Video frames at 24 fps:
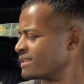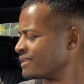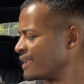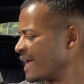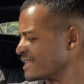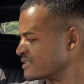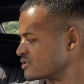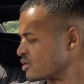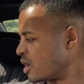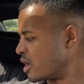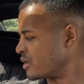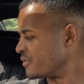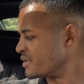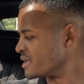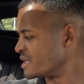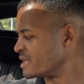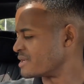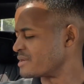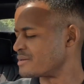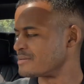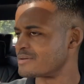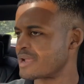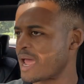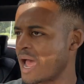that's on the
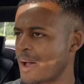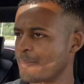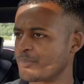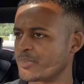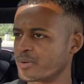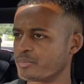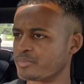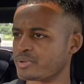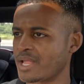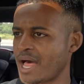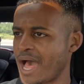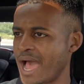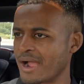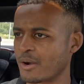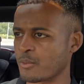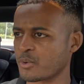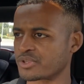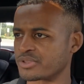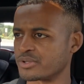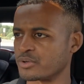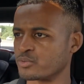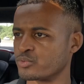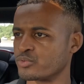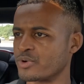Napa Black
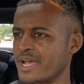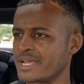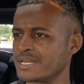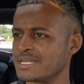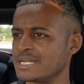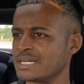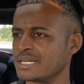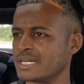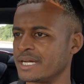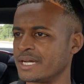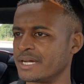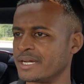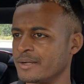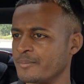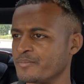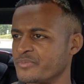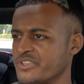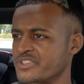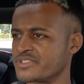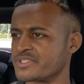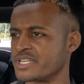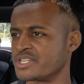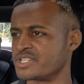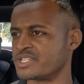with the red
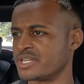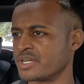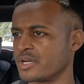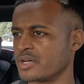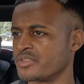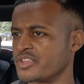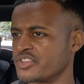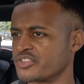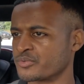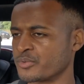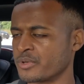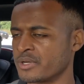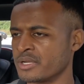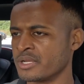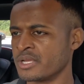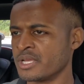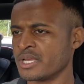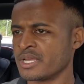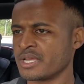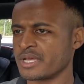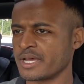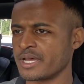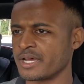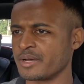stitching on this one.
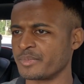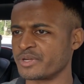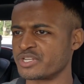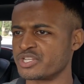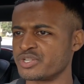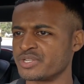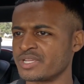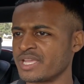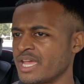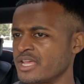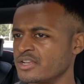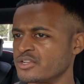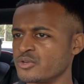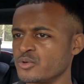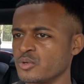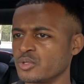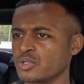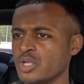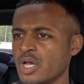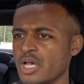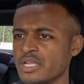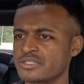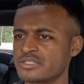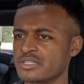But you can do
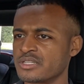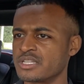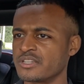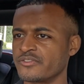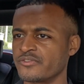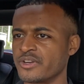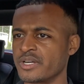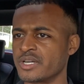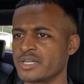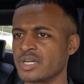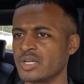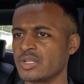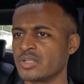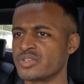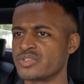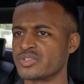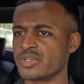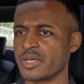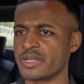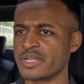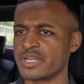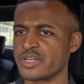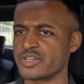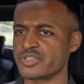lots of different colors
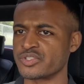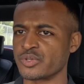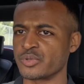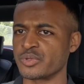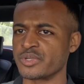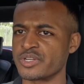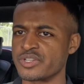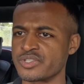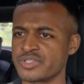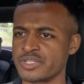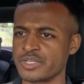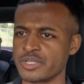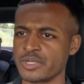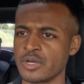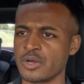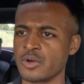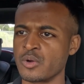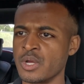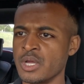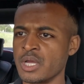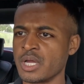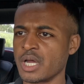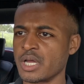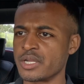on here. So there's, you
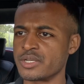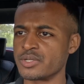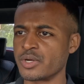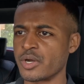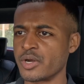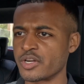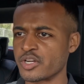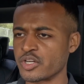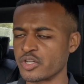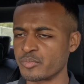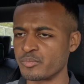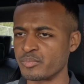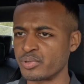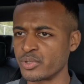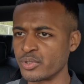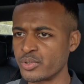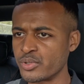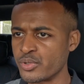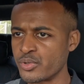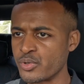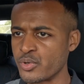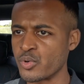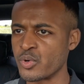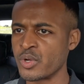know, a darker
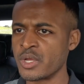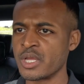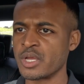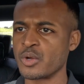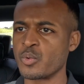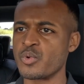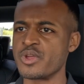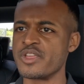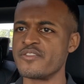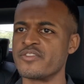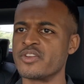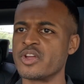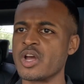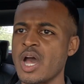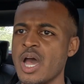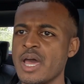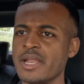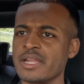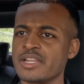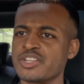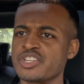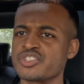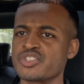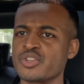blue. We've
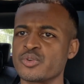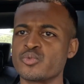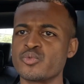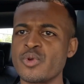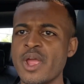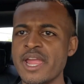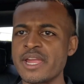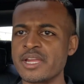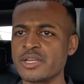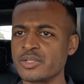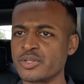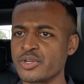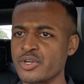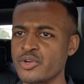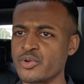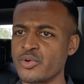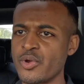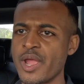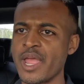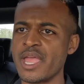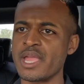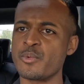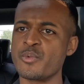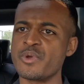got just a regular
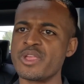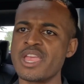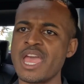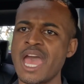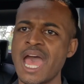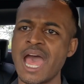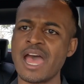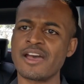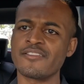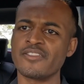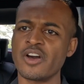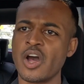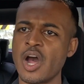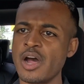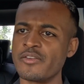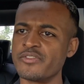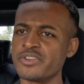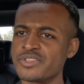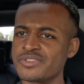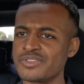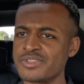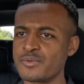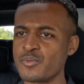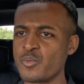gray. We have
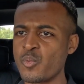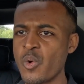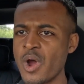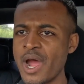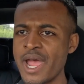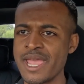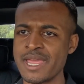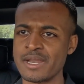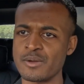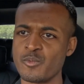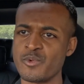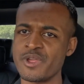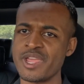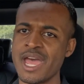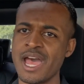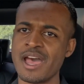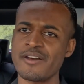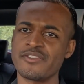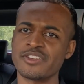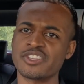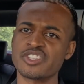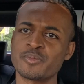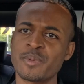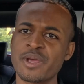obviously white. We
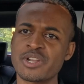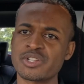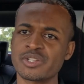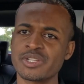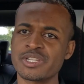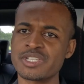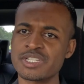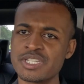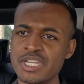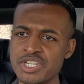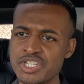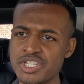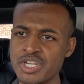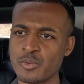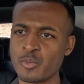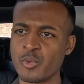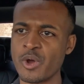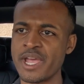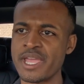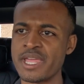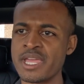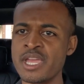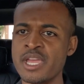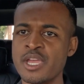have a special edition
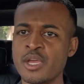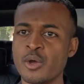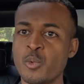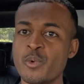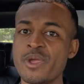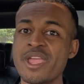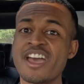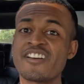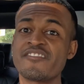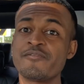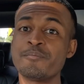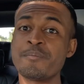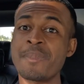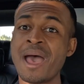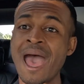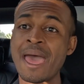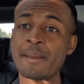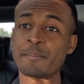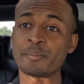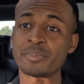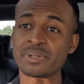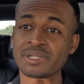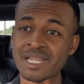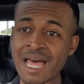white. We have
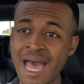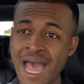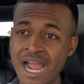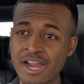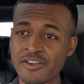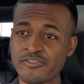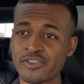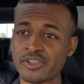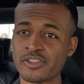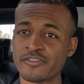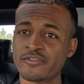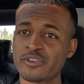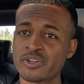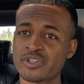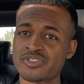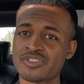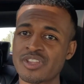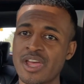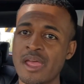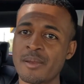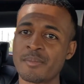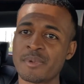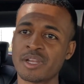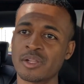matte black for the first
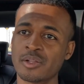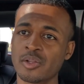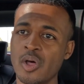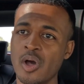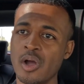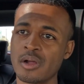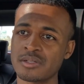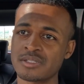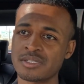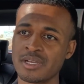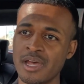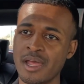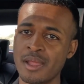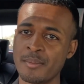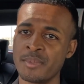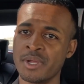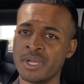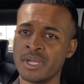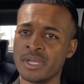time in a long time